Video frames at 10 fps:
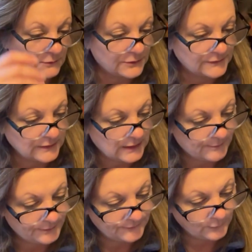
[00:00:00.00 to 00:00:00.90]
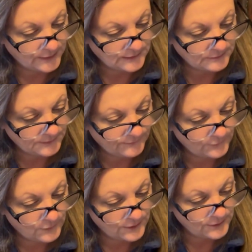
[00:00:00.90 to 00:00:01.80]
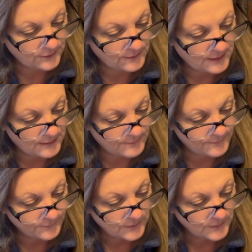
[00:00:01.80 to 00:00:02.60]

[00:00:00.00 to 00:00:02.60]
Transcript: just a couple of weeks before you're